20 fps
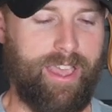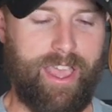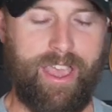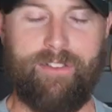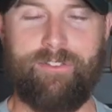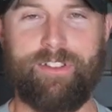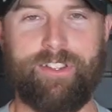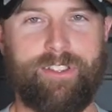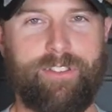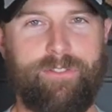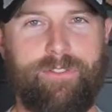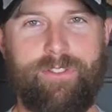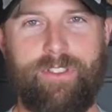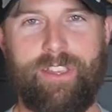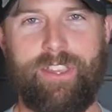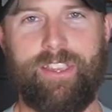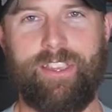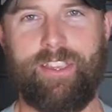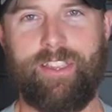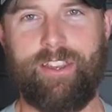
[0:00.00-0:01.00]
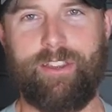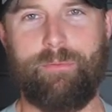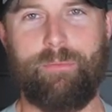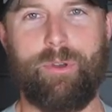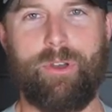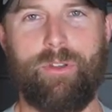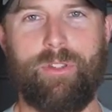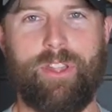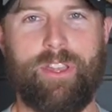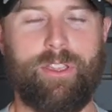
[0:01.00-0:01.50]
have it to fit any
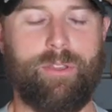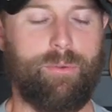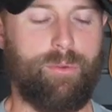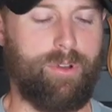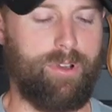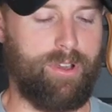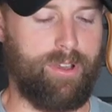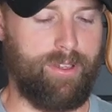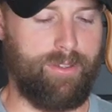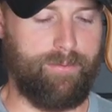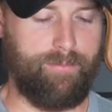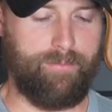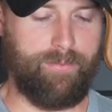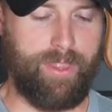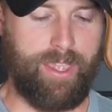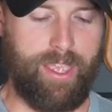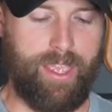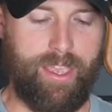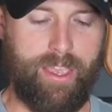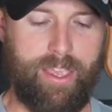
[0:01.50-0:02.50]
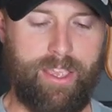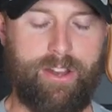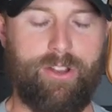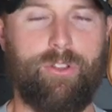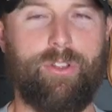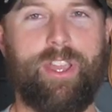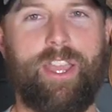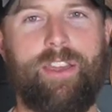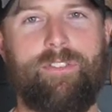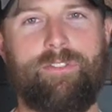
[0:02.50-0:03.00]
bow that you want and
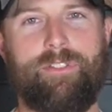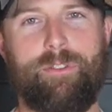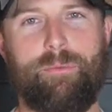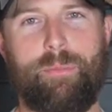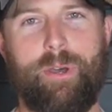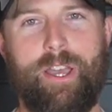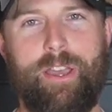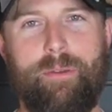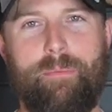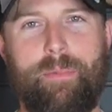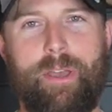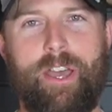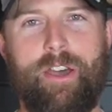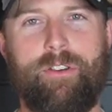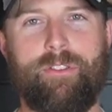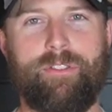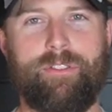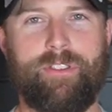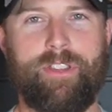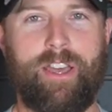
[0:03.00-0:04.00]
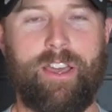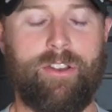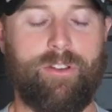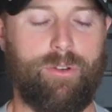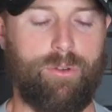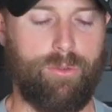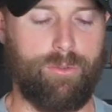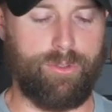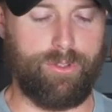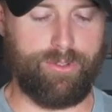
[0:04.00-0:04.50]
only have to buy a mount and not a
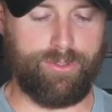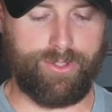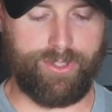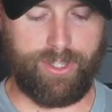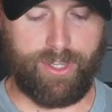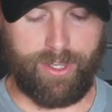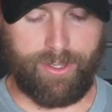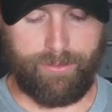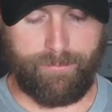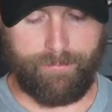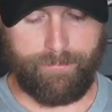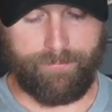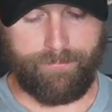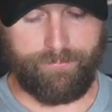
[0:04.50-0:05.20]
whole new sight.